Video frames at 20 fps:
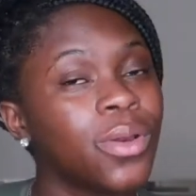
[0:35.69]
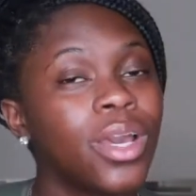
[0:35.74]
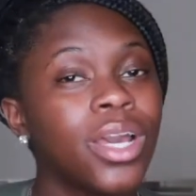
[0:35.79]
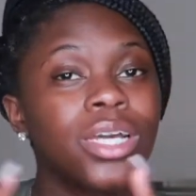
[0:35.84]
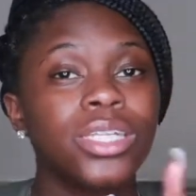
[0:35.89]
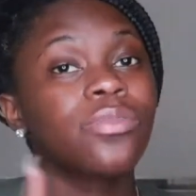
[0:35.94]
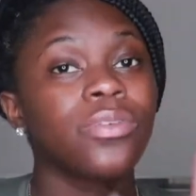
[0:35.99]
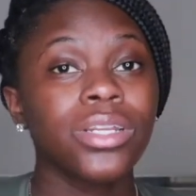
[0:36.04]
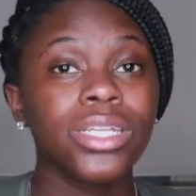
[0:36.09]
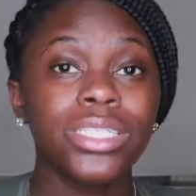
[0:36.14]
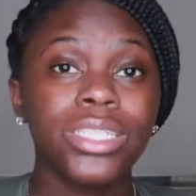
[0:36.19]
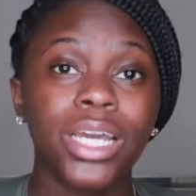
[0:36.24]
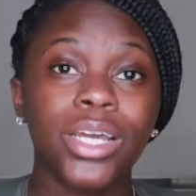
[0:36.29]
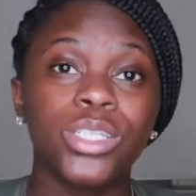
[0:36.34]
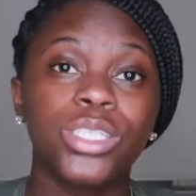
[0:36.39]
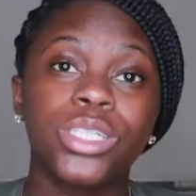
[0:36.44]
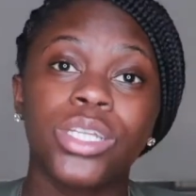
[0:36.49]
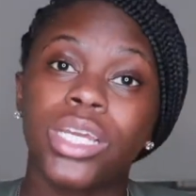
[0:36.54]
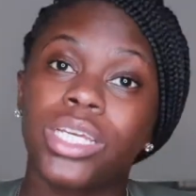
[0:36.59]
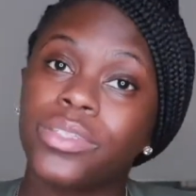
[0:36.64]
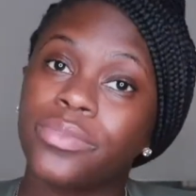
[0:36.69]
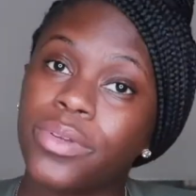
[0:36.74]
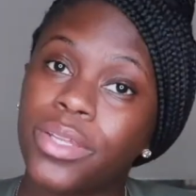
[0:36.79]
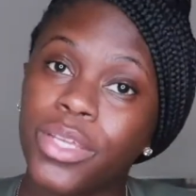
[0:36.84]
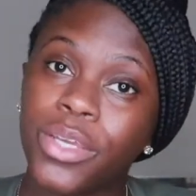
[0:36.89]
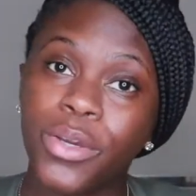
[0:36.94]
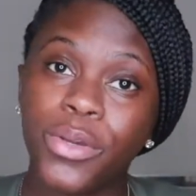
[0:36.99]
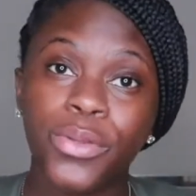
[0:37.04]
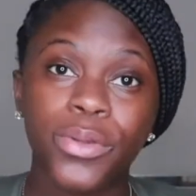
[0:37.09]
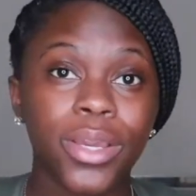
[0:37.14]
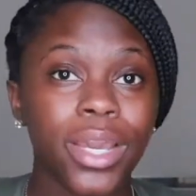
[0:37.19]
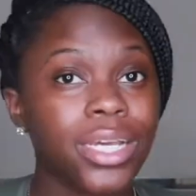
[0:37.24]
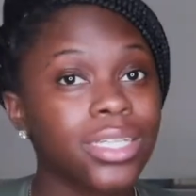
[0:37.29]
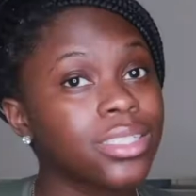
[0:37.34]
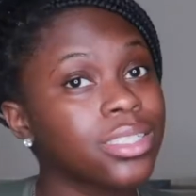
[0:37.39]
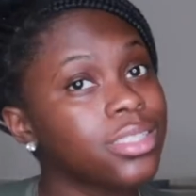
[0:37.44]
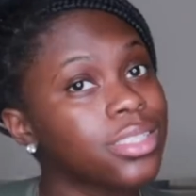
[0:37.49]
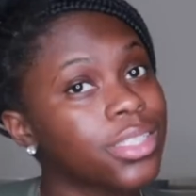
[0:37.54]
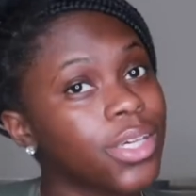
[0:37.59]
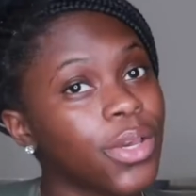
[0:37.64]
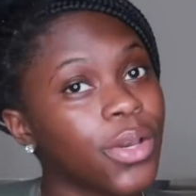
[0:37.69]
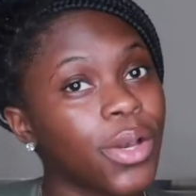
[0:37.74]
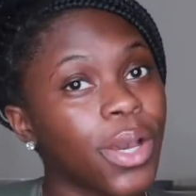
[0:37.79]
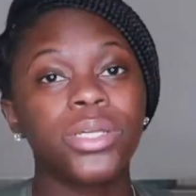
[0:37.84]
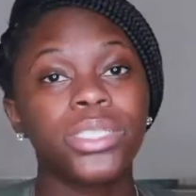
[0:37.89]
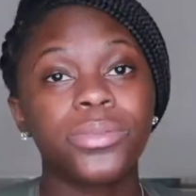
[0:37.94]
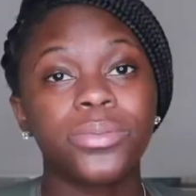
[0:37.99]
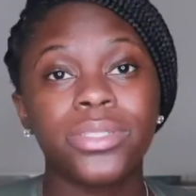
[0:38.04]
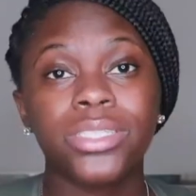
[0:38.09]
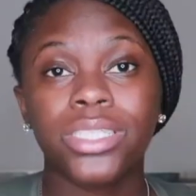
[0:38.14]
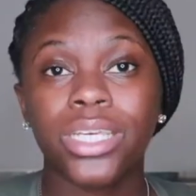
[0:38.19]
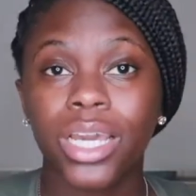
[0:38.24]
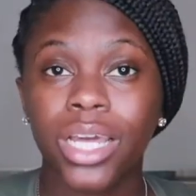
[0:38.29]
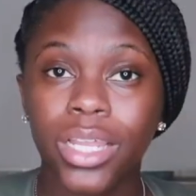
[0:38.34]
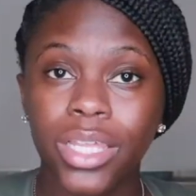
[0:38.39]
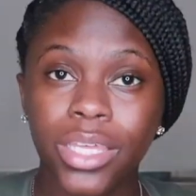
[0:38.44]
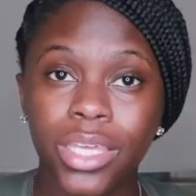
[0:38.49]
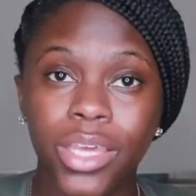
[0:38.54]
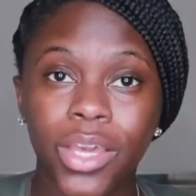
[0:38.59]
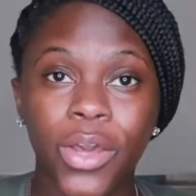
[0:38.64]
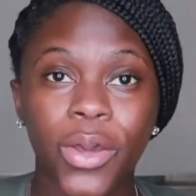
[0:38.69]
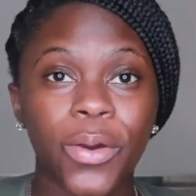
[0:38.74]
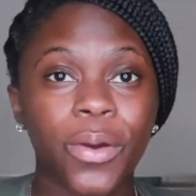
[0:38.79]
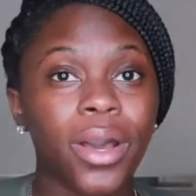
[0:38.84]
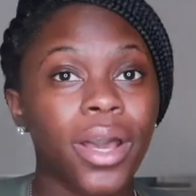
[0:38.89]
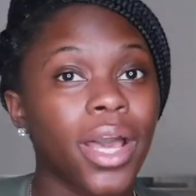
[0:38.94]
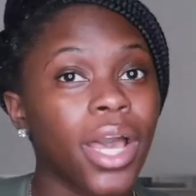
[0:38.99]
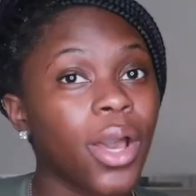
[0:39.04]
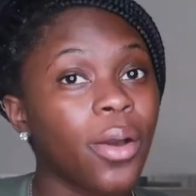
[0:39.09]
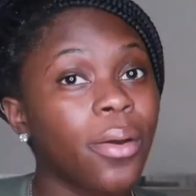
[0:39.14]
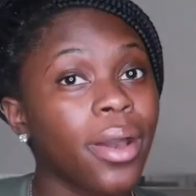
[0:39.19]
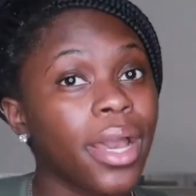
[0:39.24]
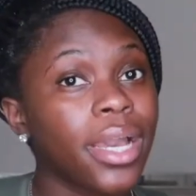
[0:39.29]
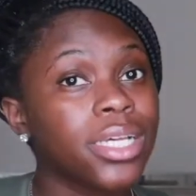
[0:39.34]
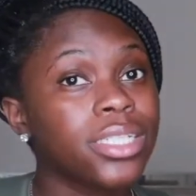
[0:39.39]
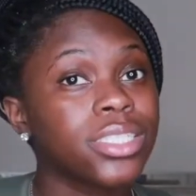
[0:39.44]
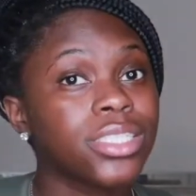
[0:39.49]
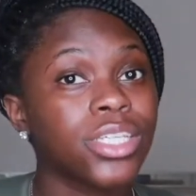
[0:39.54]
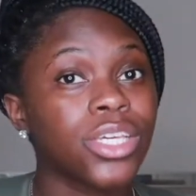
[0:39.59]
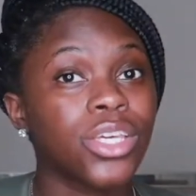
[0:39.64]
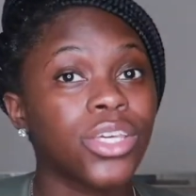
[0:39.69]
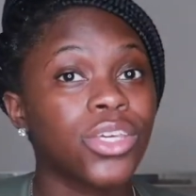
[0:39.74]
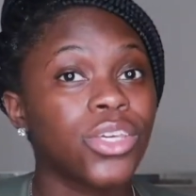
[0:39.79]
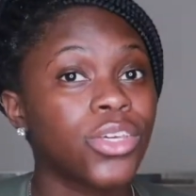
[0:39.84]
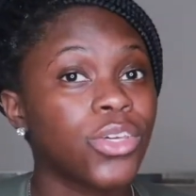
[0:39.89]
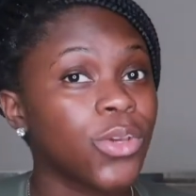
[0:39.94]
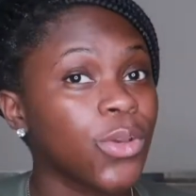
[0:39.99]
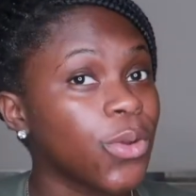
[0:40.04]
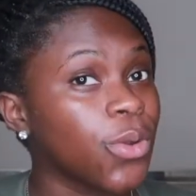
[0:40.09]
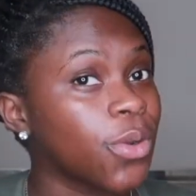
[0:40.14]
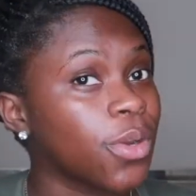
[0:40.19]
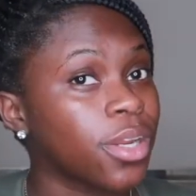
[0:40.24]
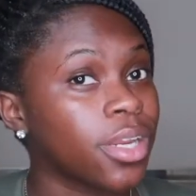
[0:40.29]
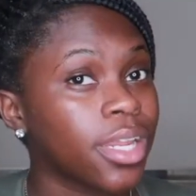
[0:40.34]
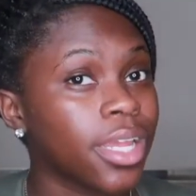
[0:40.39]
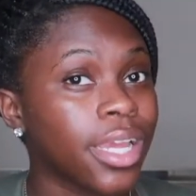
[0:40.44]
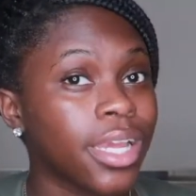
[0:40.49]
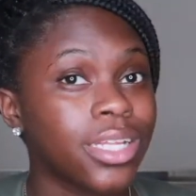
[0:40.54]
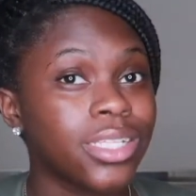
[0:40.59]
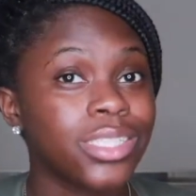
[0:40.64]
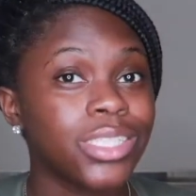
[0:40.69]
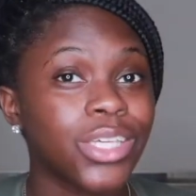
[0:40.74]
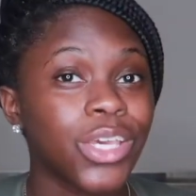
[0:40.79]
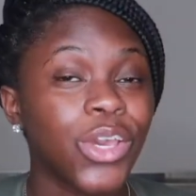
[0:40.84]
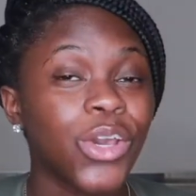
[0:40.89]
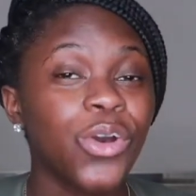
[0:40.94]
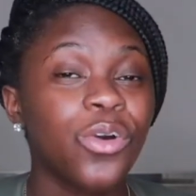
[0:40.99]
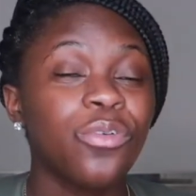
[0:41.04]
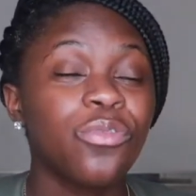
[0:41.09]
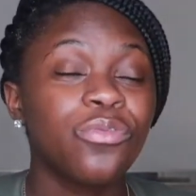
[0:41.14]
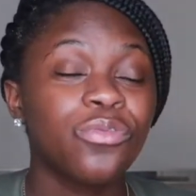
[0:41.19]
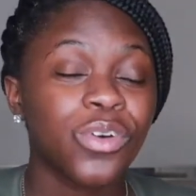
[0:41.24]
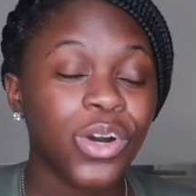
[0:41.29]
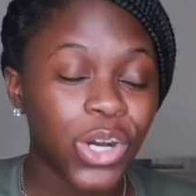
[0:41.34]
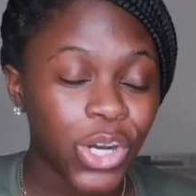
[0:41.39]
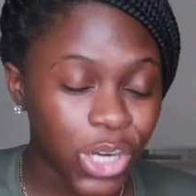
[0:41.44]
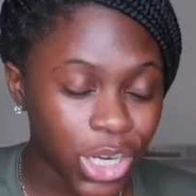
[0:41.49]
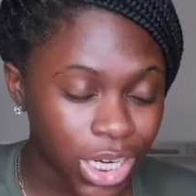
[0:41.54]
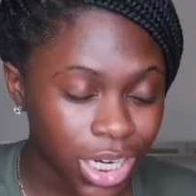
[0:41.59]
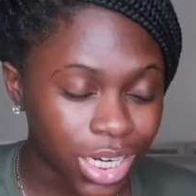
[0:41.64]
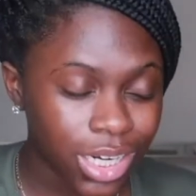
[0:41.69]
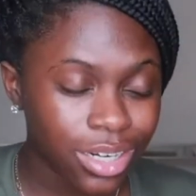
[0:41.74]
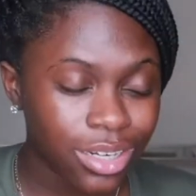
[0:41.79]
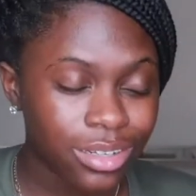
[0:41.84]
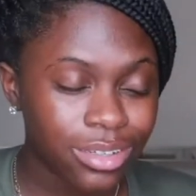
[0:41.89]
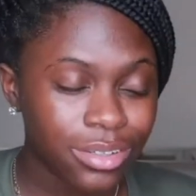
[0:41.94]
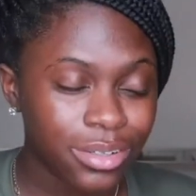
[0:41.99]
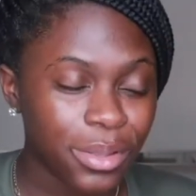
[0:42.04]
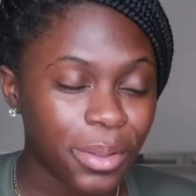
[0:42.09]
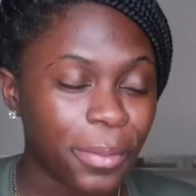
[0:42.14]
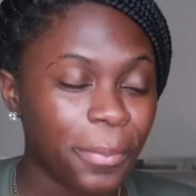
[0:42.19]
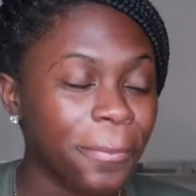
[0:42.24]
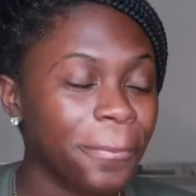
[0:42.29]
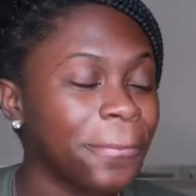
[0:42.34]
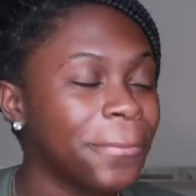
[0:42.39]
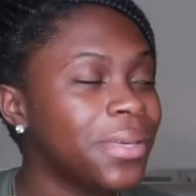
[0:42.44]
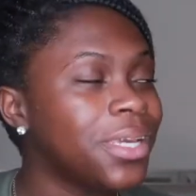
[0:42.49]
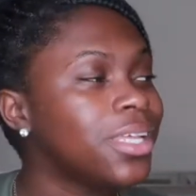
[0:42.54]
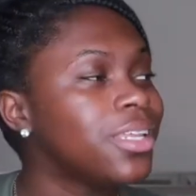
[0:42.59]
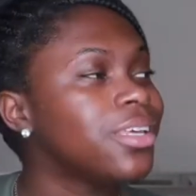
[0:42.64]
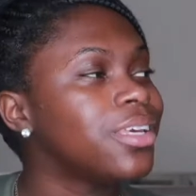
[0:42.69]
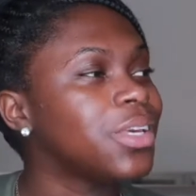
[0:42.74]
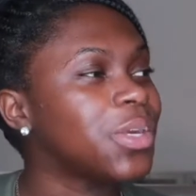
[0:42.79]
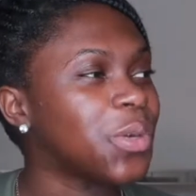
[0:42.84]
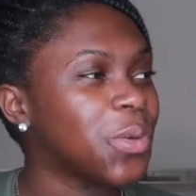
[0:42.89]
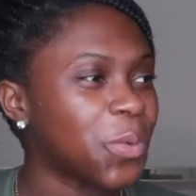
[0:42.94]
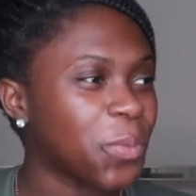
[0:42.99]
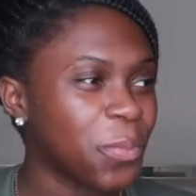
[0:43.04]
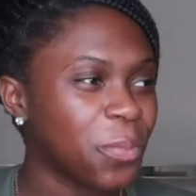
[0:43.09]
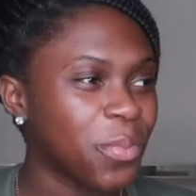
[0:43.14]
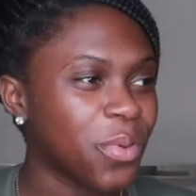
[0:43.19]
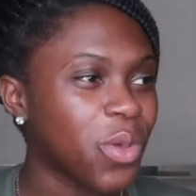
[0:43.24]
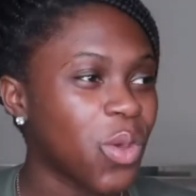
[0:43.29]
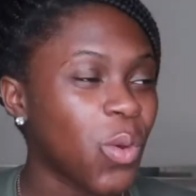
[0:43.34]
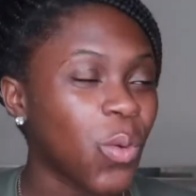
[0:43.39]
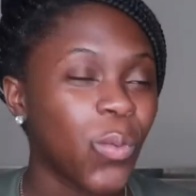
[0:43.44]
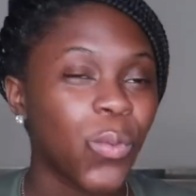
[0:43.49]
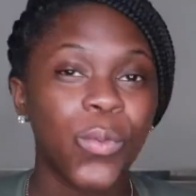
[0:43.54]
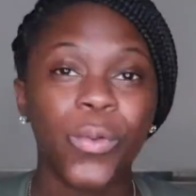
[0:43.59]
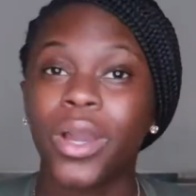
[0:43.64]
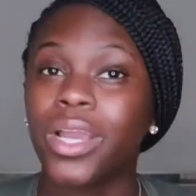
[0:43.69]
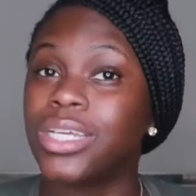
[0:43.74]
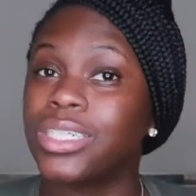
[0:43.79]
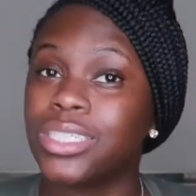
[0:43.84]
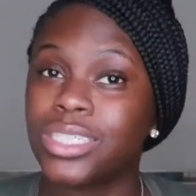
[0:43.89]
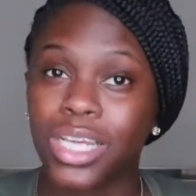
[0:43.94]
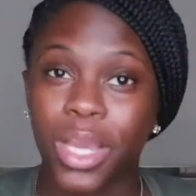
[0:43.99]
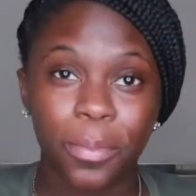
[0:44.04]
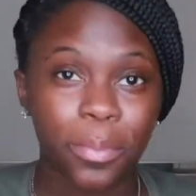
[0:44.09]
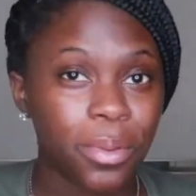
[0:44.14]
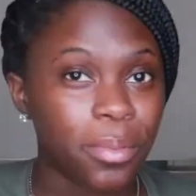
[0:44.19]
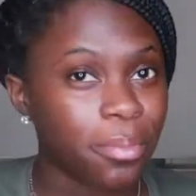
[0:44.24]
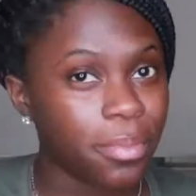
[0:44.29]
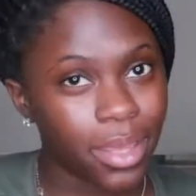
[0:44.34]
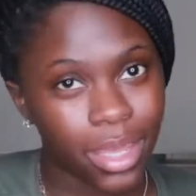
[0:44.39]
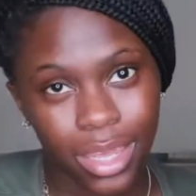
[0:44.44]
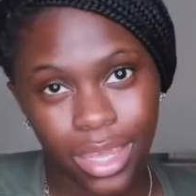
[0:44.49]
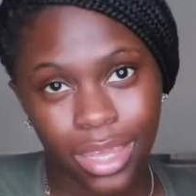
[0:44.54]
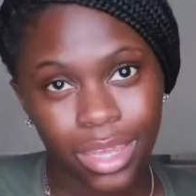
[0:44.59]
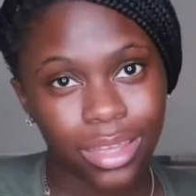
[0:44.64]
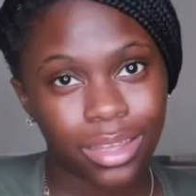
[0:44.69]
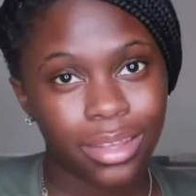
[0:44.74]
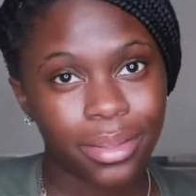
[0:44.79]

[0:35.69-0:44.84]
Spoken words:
So from the title of today's video, you guys can tell I'm going to be telling y'all how I secured a Telfar medium white shopping bag.